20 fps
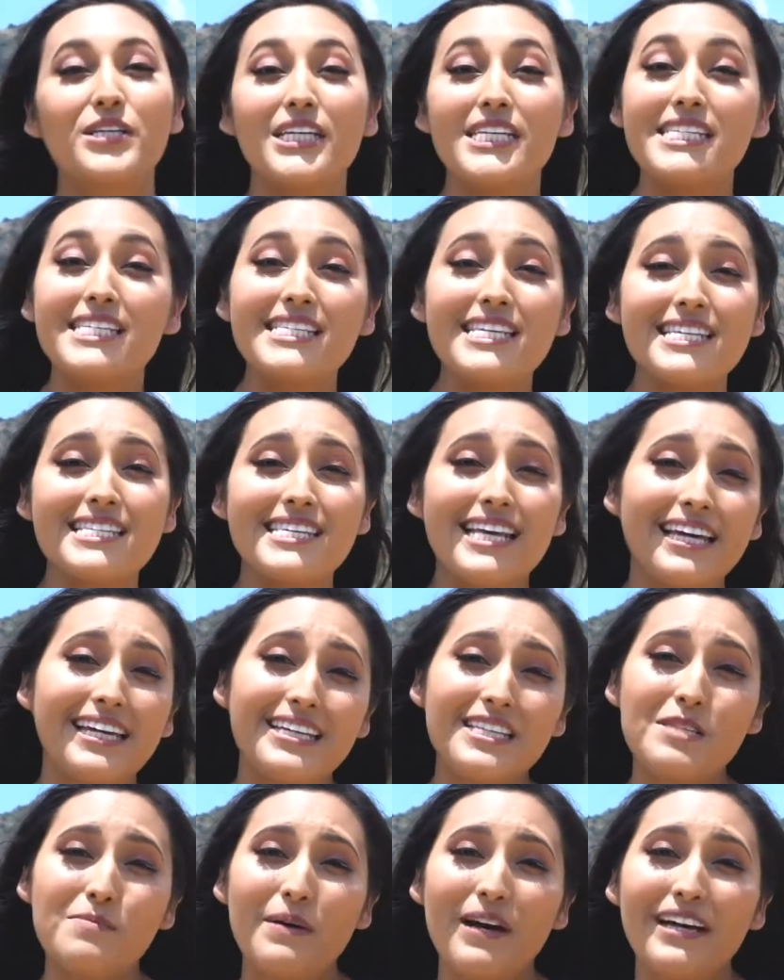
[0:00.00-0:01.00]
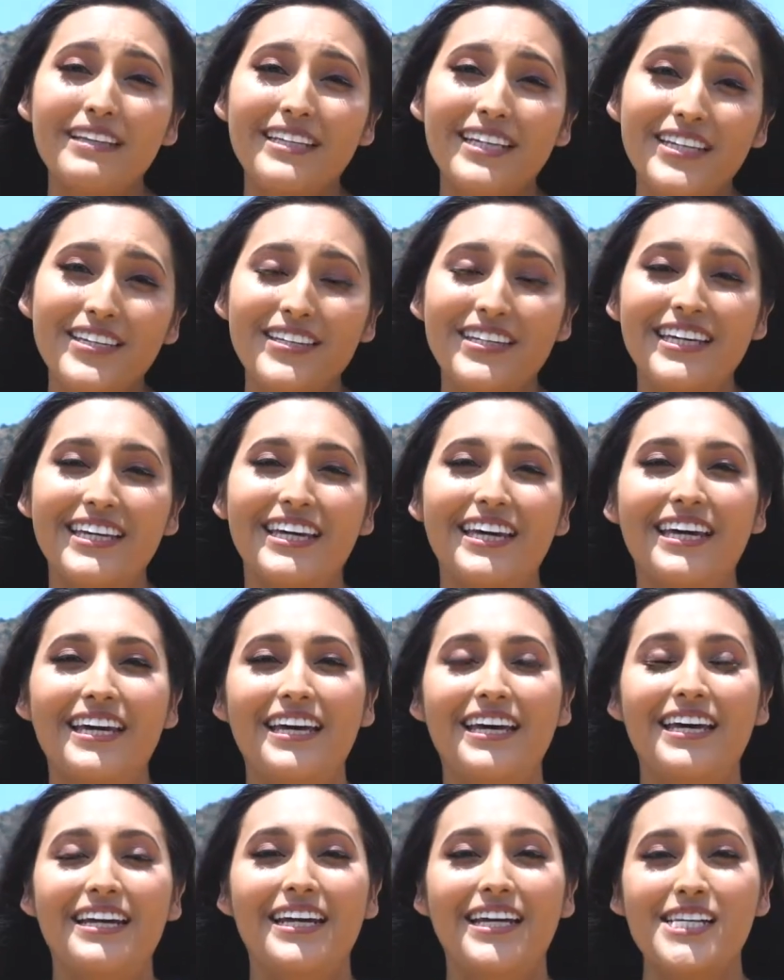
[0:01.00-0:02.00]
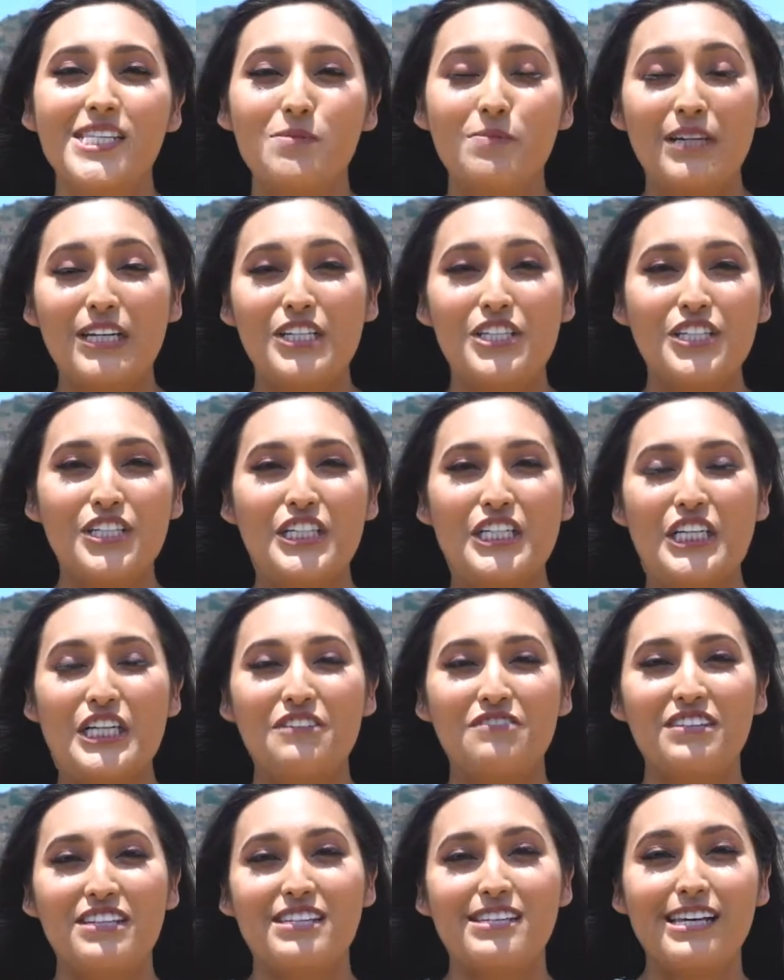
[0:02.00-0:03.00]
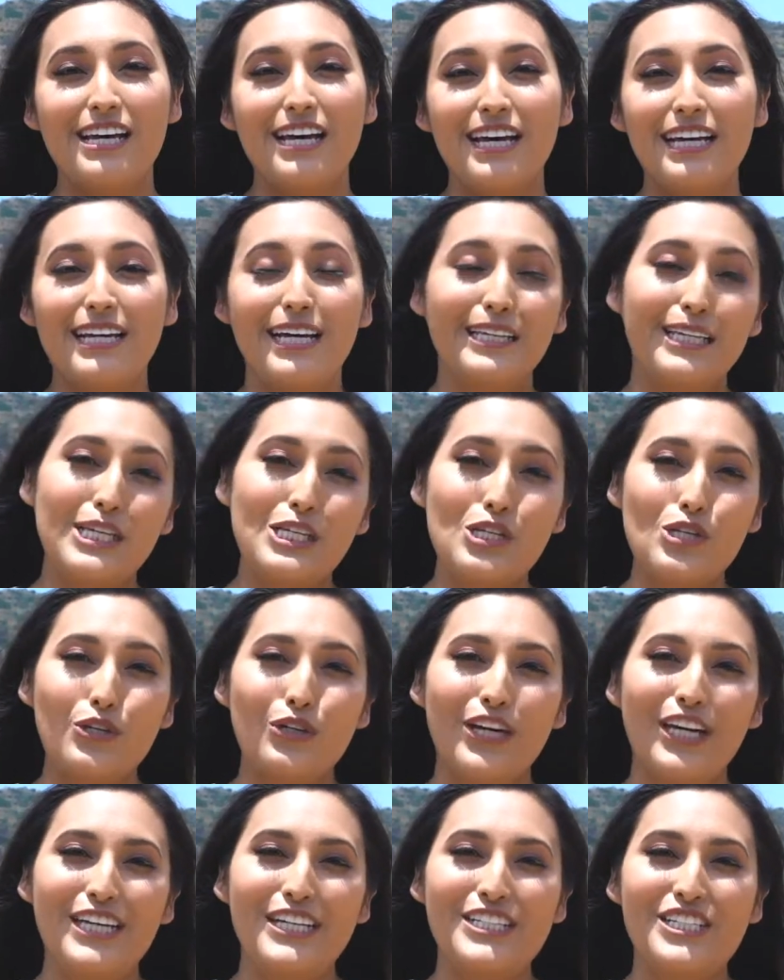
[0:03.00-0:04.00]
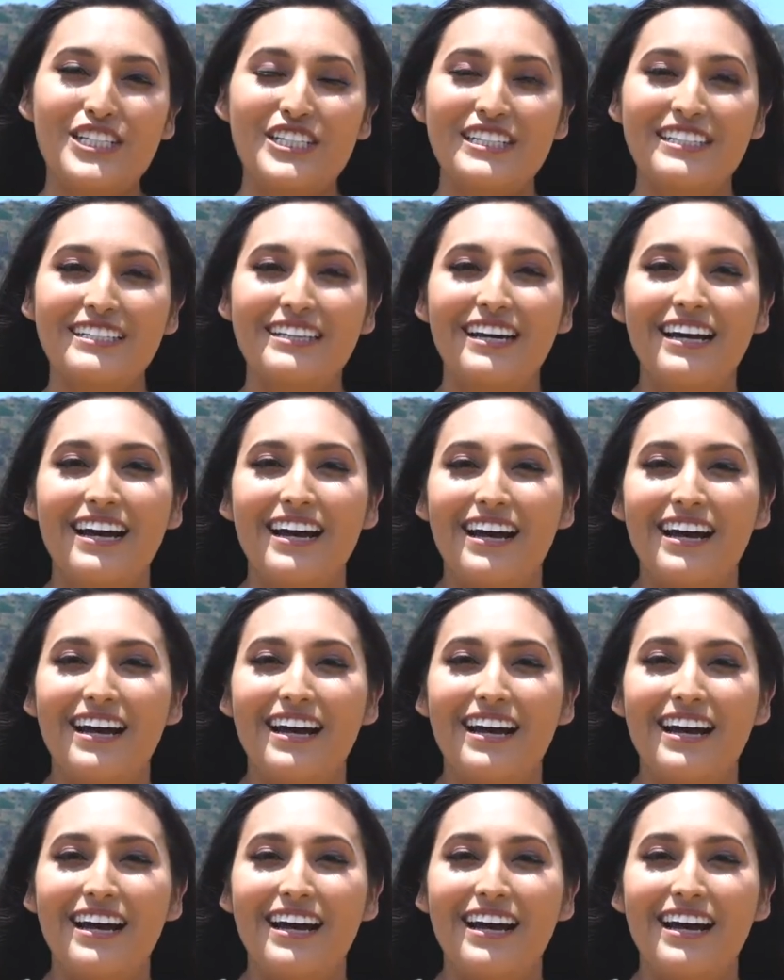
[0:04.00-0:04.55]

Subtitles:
this is the second spot that you can get a nice picture of the sign at this location.